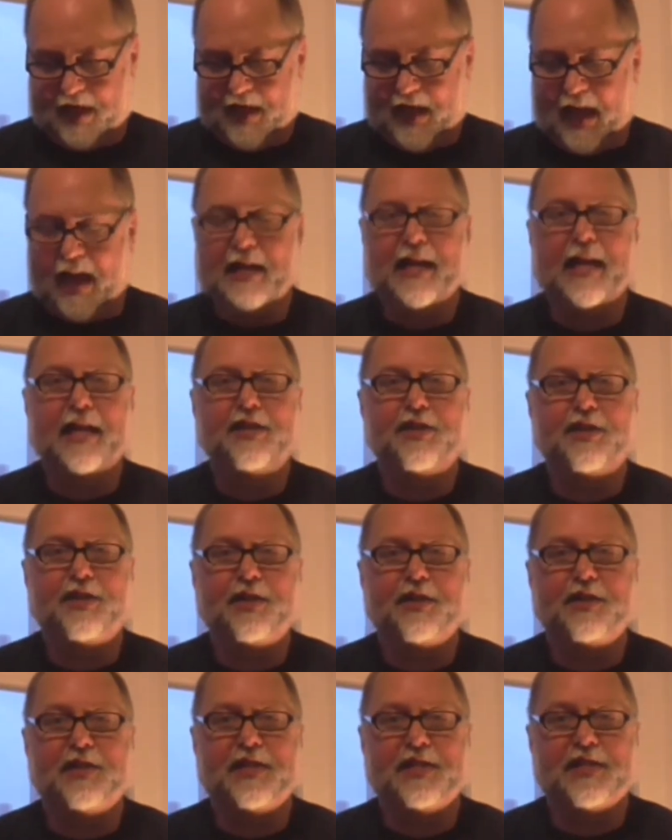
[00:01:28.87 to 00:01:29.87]
And it
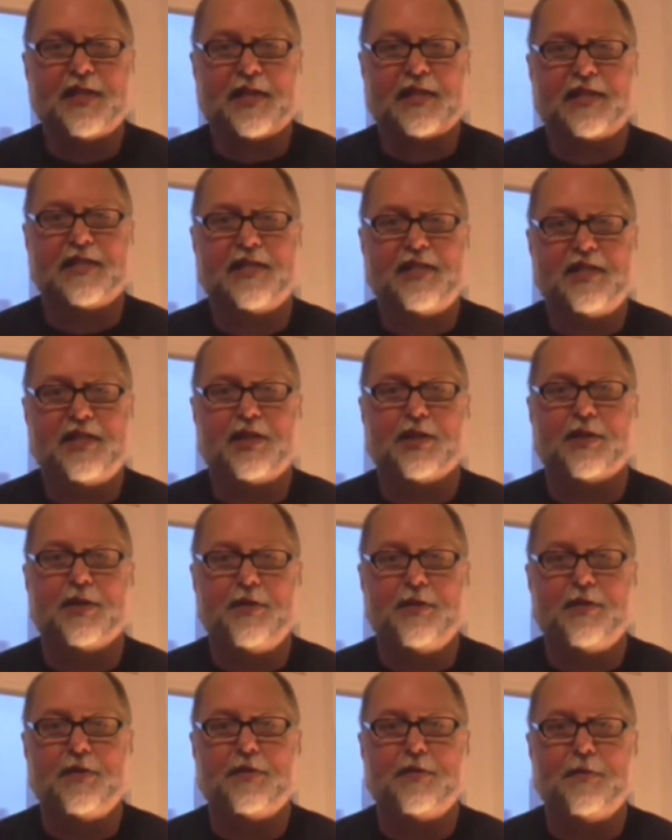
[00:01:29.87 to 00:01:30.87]
introduces us
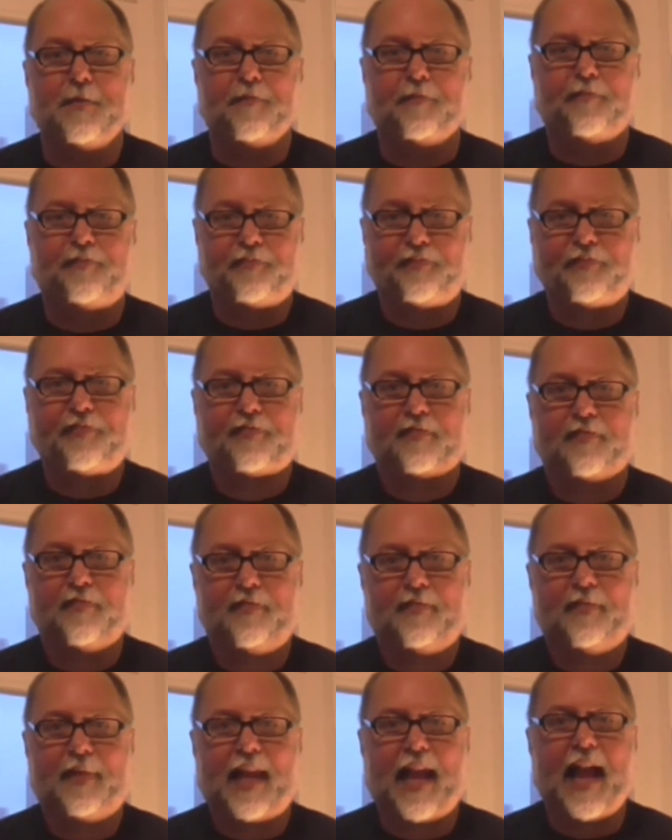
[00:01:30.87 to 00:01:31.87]
to
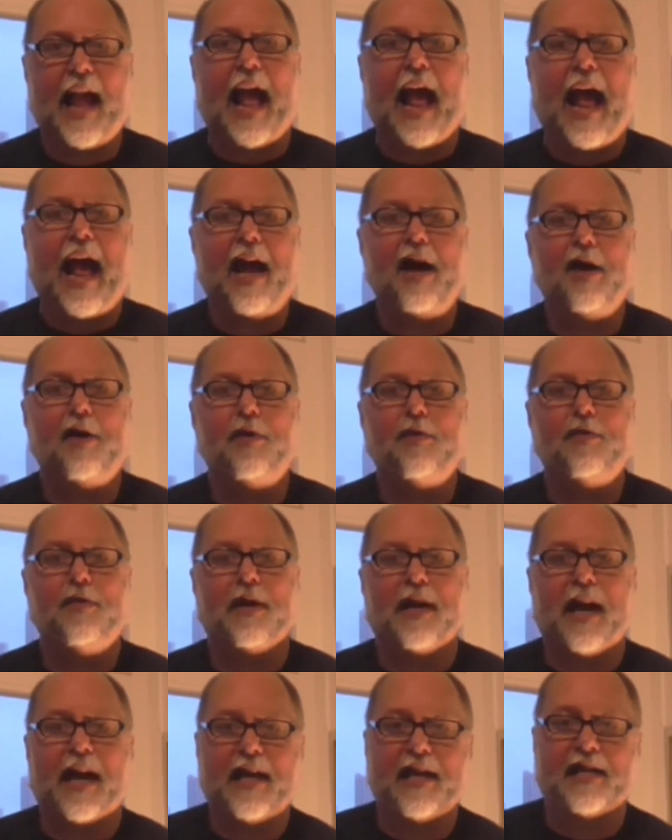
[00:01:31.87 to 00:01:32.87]
how
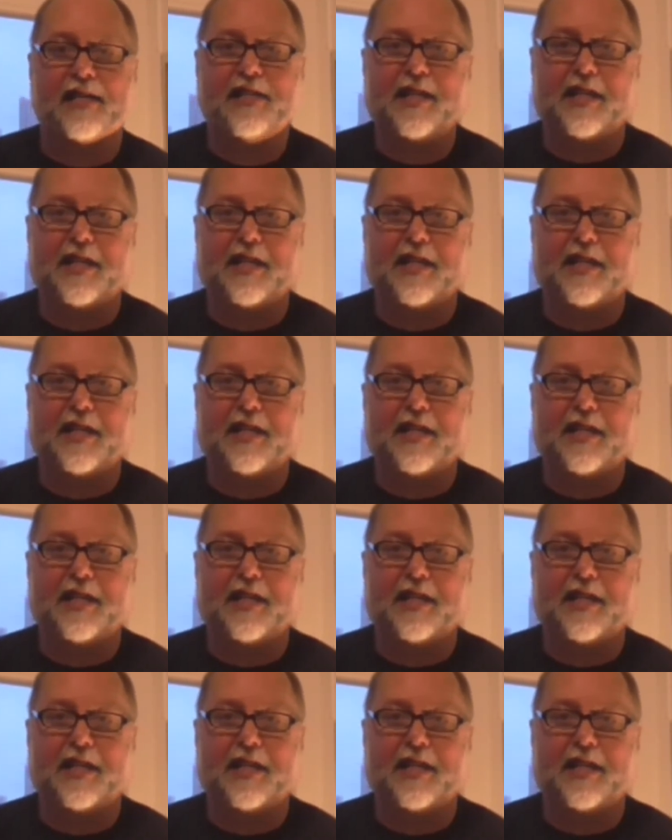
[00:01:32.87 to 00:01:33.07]
A.S.